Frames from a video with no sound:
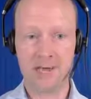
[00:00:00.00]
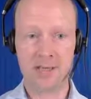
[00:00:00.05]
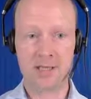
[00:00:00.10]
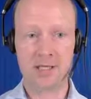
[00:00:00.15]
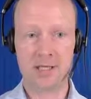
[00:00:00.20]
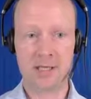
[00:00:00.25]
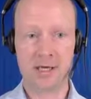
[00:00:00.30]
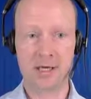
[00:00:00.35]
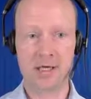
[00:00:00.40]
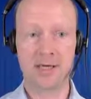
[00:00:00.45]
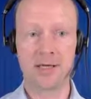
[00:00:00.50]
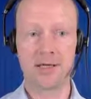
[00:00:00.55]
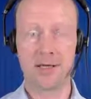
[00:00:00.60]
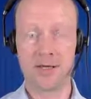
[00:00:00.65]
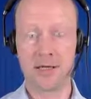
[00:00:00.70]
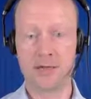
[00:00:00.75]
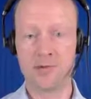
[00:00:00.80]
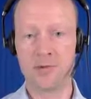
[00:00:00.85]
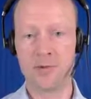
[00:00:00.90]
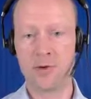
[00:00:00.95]
It's like
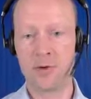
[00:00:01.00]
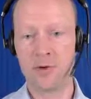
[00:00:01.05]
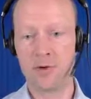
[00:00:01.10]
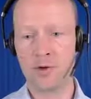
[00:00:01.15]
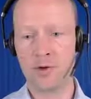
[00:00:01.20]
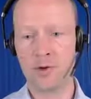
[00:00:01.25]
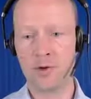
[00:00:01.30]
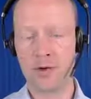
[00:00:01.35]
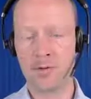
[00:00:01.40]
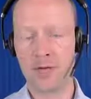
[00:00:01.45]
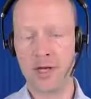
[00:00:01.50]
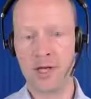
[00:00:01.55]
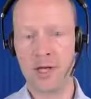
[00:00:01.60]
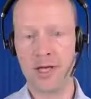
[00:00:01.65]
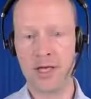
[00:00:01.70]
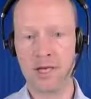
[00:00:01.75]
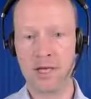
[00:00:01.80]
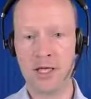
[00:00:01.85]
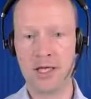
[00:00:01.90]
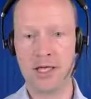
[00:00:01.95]
you will be
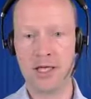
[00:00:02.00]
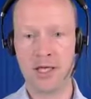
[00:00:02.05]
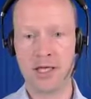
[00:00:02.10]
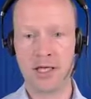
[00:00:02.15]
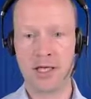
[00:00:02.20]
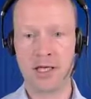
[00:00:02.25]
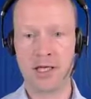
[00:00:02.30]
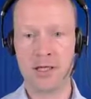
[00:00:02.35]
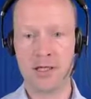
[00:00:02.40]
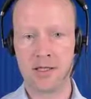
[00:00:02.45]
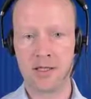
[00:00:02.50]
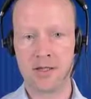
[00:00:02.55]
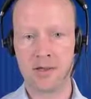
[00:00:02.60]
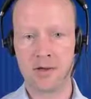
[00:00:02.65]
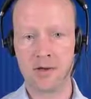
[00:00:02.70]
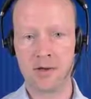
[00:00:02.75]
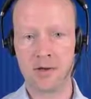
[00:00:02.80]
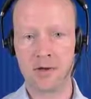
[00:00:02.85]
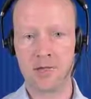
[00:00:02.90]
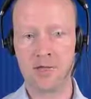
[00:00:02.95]
limiting
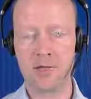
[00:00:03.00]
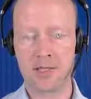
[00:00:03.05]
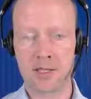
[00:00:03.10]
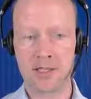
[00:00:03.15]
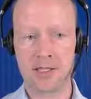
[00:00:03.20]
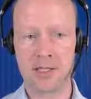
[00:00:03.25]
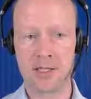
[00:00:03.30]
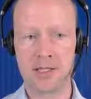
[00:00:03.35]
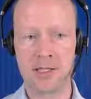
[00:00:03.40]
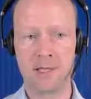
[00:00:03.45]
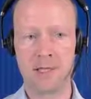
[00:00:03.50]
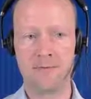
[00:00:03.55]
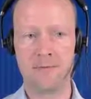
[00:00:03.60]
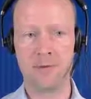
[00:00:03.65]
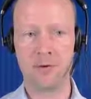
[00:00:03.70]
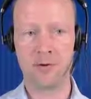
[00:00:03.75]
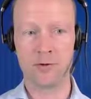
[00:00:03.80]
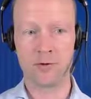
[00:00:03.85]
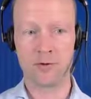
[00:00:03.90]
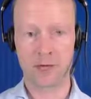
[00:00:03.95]
your business if
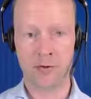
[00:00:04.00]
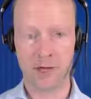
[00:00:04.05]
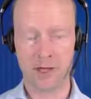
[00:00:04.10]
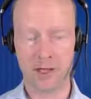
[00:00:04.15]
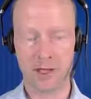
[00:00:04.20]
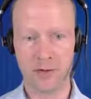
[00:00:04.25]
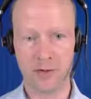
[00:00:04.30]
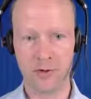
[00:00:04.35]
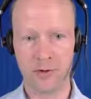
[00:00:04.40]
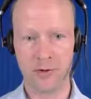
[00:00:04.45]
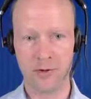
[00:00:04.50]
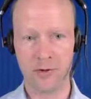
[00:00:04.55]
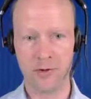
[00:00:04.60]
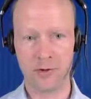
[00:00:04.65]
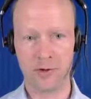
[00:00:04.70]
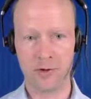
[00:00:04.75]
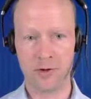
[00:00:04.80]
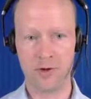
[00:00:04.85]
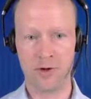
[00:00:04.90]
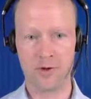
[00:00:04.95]
you try to
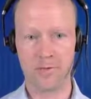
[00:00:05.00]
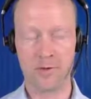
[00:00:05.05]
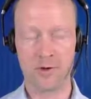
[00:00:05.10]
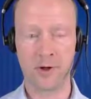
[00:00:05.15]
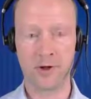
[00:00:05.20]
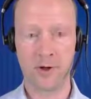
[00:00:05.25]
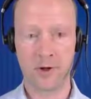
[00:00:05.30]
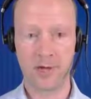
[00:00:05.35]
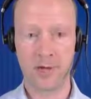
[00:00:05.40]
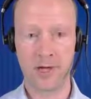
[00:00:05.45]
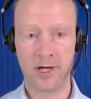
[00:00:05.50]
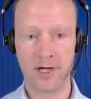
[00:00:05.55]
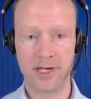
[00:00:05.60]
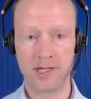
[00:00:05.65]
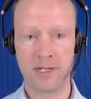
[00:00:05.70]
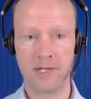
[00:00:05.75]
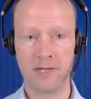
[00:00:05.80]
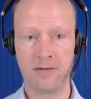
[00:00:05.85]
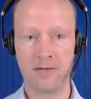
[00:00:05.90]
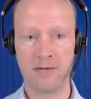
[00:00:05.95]
solve the
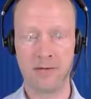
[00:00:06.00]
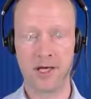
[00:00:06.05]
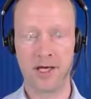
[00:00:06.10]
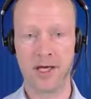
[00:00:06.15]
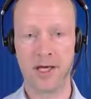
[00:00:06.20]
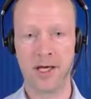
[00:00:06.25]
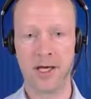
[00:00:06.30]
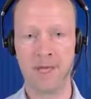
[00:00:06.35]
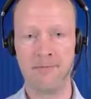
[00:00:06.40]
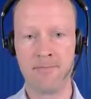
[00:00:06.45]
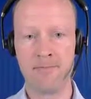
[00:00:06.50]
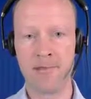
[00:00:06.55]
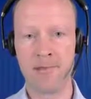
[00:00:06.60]
complexity by